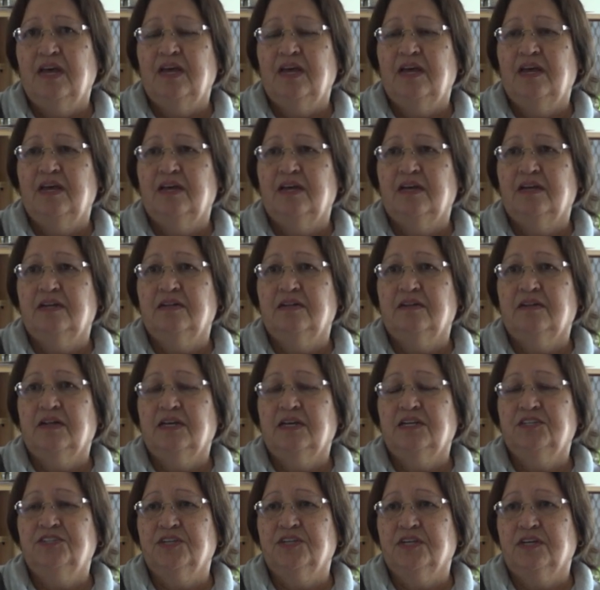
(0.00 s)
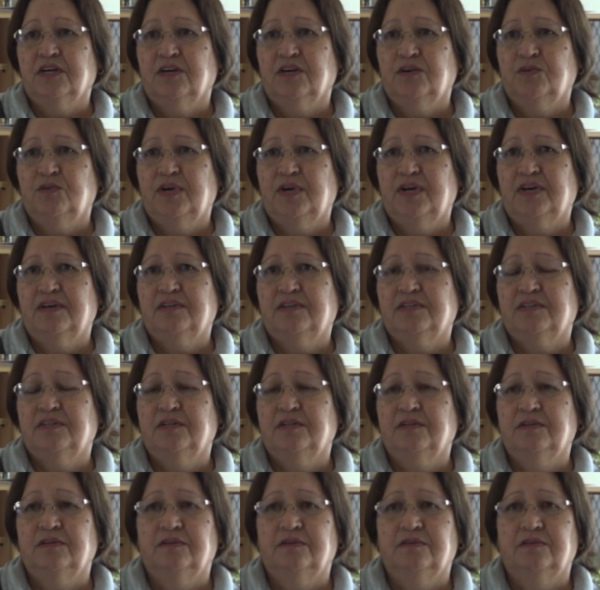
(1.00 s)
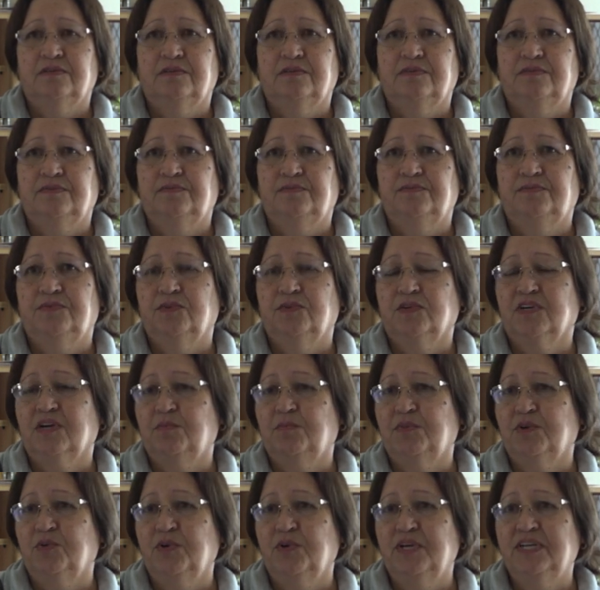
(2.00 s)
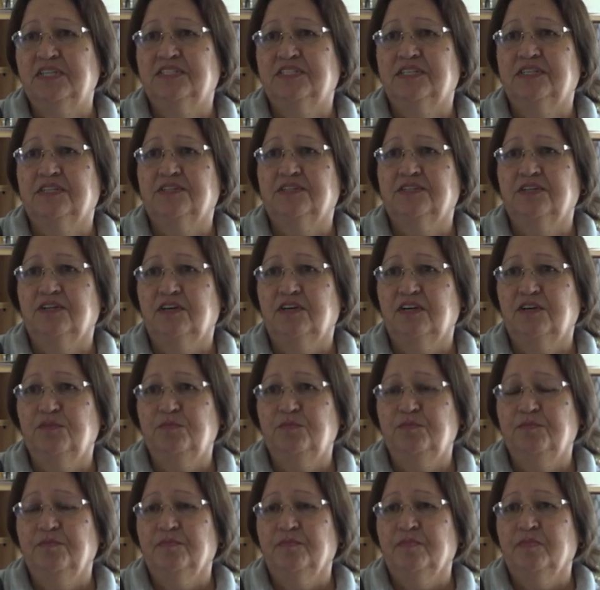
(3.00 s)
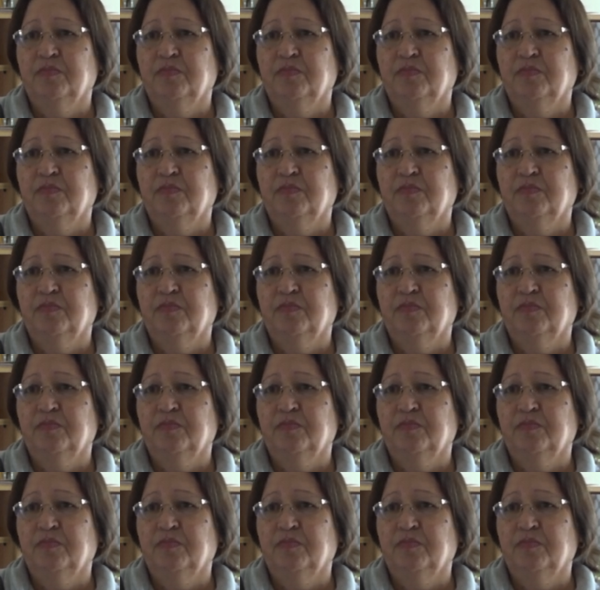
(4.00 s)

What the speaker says: and they used to go out for a couple of weeks at a time